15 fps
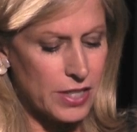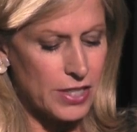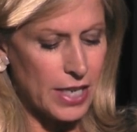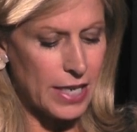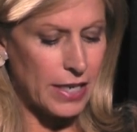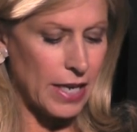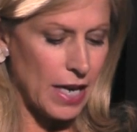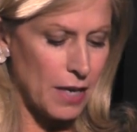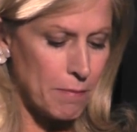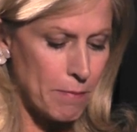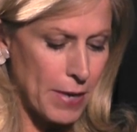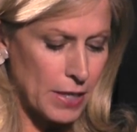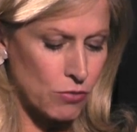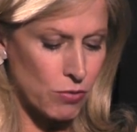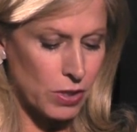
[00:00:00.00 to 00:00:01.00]
the data
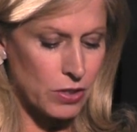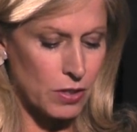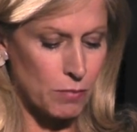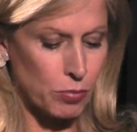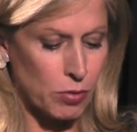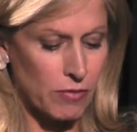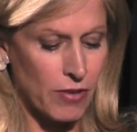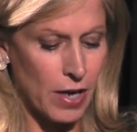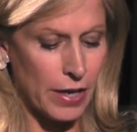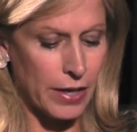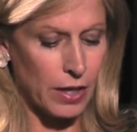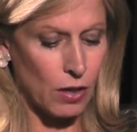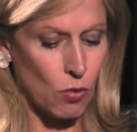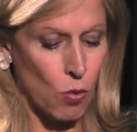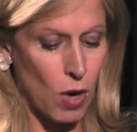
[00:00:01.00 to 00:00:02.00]
and metrics in
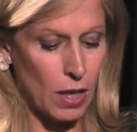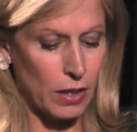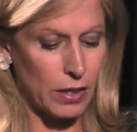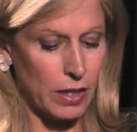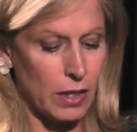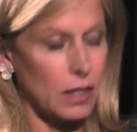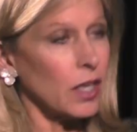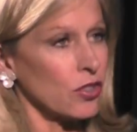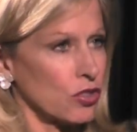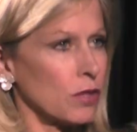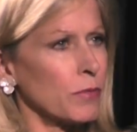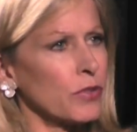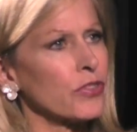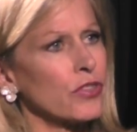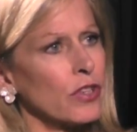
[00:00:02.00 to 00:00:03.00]
providing quality
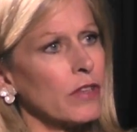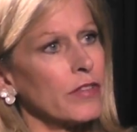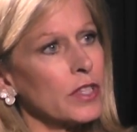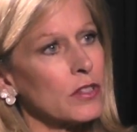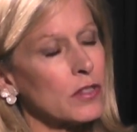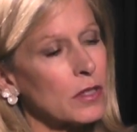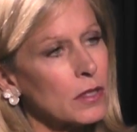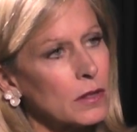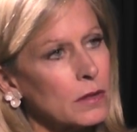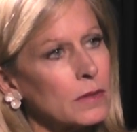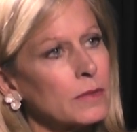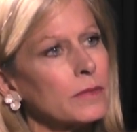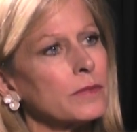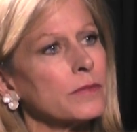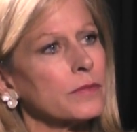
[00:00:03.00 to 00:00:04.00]
customer service?
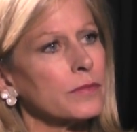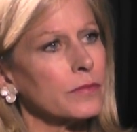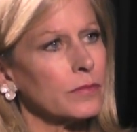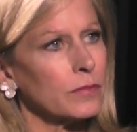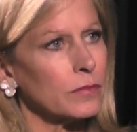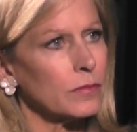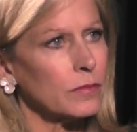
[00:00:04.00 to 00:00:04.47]
The data and